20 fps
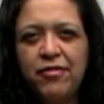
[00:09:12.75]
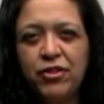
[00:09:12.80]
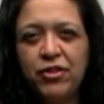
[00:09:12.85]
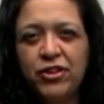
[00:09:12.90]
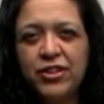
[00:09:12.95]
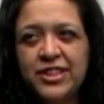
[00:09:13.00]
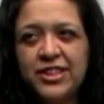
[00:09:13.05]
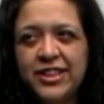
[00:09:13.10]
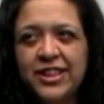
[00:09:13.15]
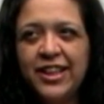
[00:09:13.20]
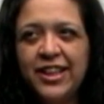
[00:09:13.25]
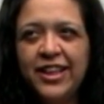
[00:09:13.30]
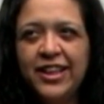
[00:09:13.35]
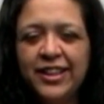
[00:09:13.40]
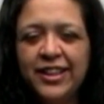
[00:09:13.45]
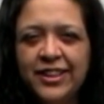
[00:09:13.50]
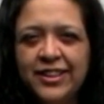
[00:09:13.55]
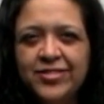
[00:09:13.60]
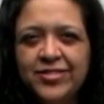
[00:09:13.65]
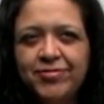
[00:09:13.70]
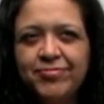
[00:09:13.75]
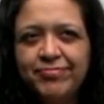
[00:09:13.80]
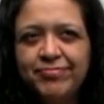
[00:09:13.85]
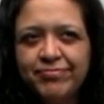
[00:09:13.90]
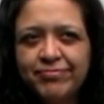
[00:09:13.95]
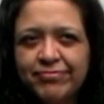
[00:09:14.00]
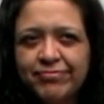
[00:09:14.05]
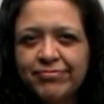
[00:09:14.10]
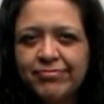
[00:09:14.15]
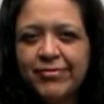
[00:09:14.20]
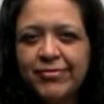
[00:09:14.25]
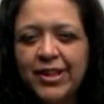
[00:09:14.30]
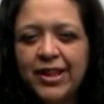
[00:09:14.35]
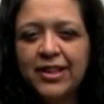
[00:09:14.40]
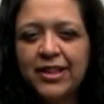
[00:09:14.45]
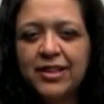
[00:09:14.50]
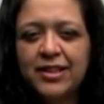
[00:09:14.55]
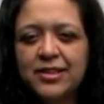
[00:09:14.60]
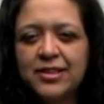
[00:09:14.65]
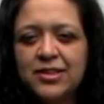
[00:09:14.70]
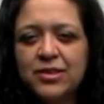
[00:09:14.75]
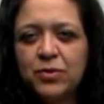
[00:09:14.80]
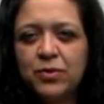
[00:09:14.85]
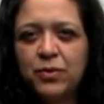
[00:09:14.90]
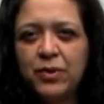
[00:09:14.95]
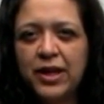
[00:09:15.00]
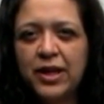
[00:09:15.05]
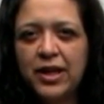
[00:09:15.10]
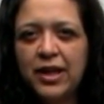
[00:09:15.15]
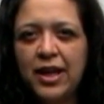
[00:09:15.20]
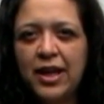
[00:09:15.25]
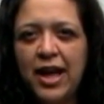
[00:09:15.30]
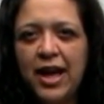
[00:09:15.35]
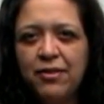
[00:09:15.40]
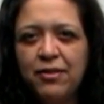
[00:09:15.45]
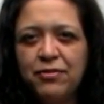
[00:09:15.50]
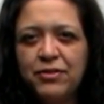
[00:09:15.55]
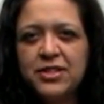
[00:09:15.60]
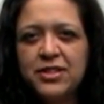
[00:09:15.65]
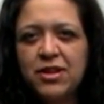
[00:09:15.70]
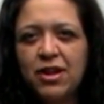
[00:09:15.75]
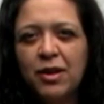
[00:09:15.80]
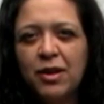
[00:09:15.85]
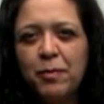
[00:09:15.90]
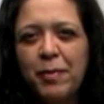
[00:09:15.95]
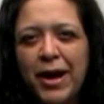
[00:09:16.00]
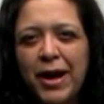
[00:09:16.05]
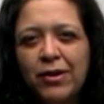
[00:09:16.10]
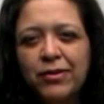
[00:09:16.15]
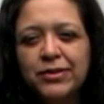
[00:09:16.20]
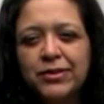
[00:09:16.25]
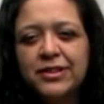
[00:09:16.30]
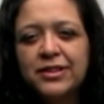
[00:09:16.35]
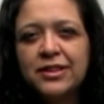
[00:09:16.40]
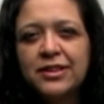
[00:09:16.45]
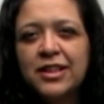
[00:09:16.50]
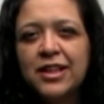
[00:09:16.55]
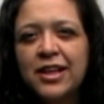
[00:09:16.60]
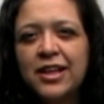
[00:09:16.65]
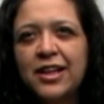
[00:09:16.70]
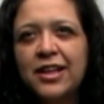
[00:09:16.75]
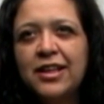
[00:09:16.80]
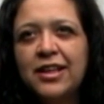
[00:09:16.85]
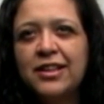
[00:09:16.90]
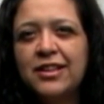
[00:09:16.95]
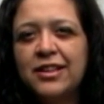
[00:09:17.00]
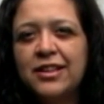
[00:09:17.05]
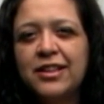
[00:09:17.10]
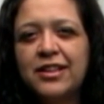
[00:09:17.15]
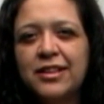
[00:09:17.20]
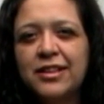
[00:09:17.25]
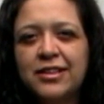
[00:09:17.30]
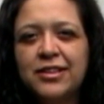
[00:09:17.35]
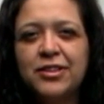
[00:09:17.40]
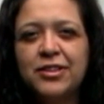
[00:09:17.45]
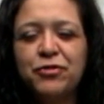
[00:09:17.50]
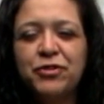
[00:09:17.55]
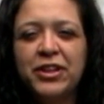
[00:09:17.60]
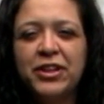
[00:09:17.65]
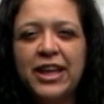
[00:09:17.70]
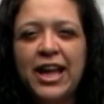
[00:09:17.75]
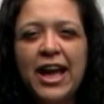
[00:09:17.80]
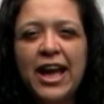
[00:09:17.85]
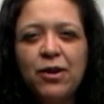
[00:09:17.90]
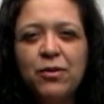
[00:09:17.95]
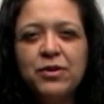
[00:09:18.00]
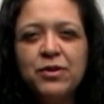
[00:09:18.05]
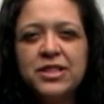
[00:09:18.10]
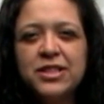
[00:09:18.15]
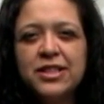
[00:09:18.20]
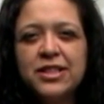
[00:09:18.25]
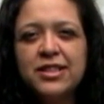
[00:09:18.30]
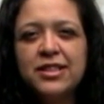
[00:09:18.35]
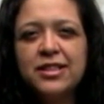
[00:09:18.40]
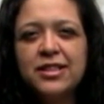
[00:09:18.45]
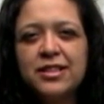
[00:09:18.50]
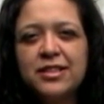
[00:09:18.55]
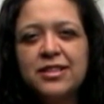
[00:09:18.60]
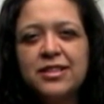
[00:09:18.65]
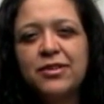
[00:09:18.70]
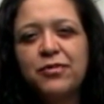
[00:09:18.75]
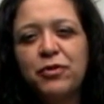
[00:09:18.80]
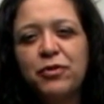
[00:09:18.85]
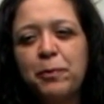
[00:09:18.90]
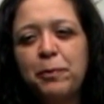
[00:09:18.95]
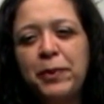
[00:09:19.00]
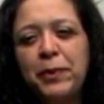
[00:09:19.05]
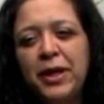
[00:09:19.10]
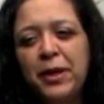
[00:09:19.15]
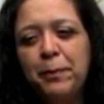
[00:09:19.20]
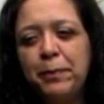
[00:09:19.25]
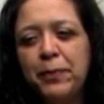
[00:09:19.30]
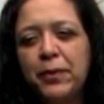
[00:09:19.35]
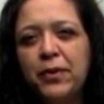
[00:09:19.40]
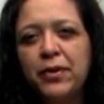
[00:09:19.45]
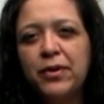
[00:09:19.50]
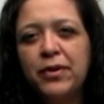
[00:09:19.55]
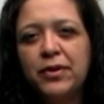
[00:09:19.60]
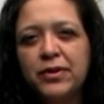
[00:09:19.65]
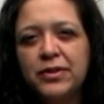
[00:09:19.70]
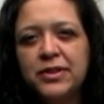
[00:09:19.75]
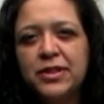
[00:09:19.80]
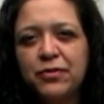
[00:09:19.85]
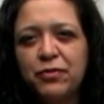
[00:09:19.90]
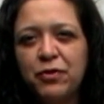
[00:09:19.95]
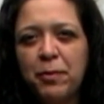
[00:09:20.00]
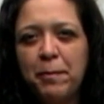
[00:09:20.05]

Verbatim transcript: Diversity, it's what life is all about. The different languages, different people,